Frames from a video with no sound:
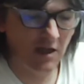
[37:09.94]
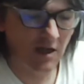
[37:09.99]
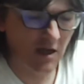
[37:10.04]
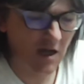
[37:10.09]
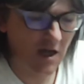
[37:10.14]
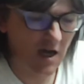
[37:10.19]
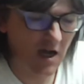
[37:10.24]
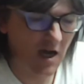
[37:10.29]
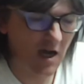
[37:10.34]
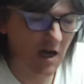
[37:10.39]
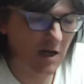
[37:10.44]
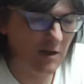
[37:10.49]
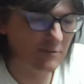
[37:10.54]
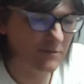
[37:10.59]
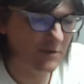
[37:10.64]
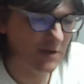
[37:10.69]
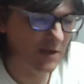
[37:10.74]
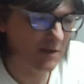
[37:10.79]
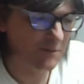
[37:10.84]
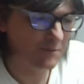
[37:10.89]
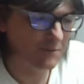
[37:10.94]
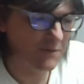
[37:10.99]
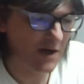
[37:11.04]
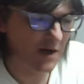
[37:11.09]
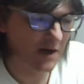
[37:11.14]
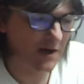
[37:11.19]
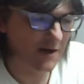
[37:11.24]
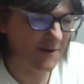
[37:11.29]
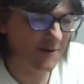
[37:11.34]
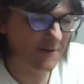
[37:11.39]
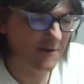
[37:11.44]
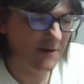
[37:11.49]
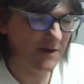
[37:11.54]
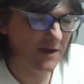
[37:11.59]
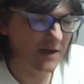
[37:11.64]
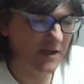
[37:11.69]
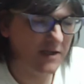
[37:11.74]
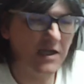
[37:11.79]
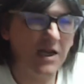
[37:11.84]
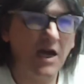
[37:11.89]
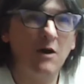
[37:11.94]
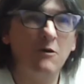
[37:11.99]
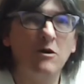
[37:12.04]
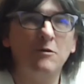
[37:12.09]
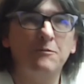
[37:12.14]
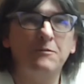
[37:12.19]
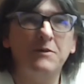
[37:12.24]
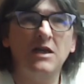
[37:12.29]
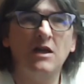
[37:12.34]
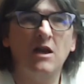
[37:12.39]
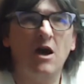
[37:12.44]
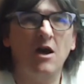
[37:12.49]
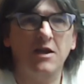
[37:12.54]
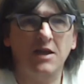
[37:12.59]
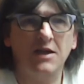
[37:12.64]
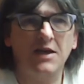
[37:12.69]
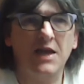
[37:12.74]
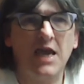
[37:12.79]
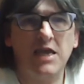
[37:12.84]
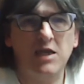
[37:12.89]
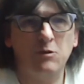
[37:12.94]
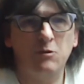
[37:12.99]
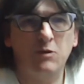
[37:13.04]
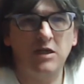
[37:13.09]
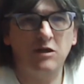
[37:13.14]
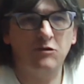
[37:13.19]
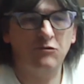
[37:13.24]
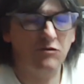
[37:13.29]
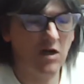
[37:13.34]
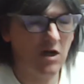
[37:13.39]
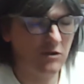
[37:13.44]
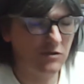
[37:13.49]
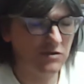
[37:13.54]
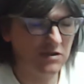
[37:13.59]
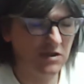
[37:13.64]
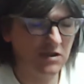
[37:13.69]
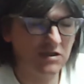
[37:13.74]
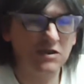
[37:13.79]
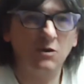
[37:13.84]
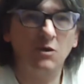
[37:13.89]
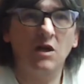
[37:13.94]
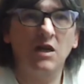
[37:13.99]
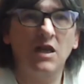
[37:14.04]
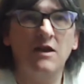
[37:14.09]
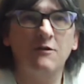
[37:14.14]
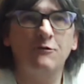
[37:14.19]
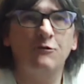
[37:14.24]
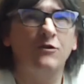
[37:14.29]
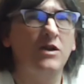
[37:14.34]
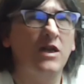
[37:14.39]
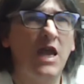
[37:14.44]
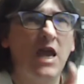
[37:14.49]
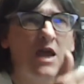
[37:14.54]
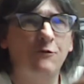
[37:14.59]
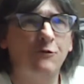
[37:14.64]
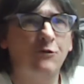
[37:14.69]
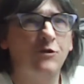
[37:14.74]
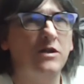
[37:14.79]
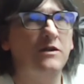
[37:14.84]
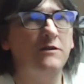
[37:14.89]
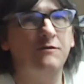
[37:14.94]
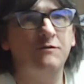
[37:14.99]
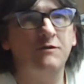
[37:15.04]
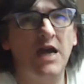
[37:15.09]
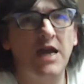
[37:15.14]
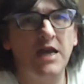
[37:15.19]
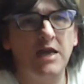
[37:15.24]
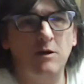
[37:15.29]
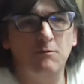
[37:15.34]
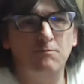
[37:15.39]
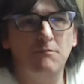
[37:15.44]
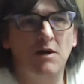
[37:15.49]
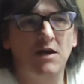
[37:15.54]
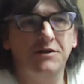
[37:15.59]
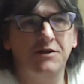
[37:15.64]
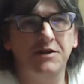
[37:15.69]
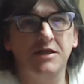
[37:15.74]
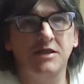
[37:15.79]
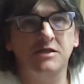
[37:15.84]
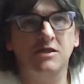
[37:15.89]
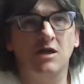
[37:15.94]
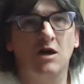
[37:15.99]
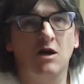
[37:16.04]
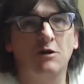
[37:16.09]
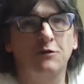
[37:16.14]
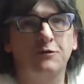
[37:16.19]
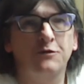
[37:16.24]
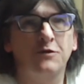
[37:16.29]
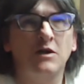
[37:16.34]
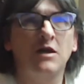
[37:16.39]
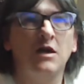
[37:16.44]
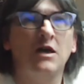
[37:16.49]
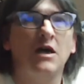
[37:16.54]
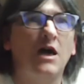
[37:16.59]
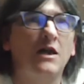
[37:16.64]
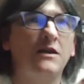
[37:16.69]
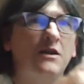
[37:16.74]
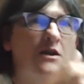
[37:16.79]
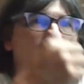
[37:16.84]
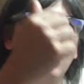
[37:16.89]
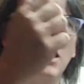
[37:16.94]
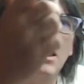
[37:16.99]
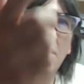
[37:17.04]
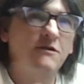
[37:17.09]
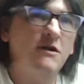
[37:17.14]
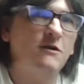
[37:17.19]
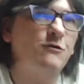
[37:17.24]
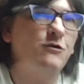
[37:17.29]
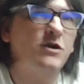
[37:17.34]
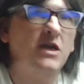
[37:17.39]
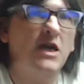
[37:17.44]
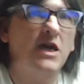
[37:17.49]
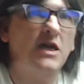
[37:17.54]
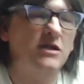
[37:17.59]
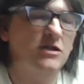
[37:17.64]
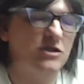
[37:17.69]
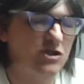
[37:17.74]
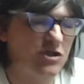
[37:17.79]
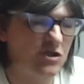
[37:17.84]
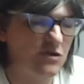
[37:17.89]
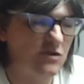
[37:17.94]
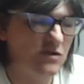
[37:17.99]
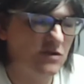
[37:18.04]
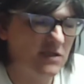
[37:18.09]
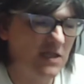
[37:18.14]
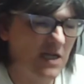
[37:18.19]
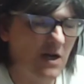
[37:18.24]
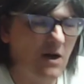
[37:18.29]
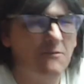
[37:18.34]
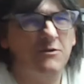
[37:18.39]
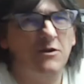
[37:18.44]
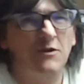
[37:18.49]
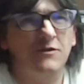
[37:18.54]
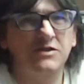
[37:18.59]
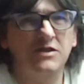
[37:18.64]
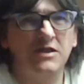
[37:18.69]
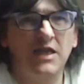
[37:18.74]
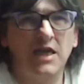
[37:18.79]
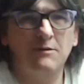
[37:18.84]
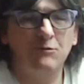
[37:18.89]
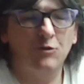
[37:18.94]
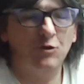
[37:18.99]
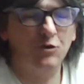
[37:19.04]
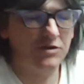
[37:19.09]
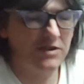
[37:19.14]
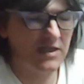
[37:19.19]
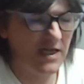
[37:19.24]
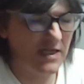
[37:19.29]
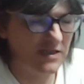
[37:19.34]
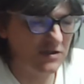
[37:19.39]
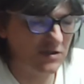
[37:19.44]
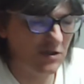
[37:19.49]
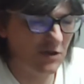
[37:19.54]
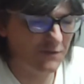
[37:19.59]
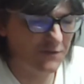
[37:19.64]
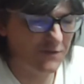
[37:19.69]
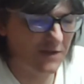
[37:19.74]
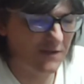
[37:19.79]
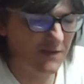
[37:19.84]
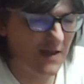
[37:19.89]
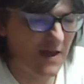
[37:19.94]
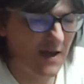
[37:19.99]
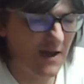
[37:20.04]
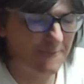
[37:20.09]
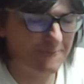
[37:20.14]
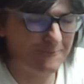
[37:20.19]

But you know, it'll be like an 8-week rota, so I'll every 8 Mondays off, and then I'll have every 8 Tuesday. I mean, obviously get more days off than that.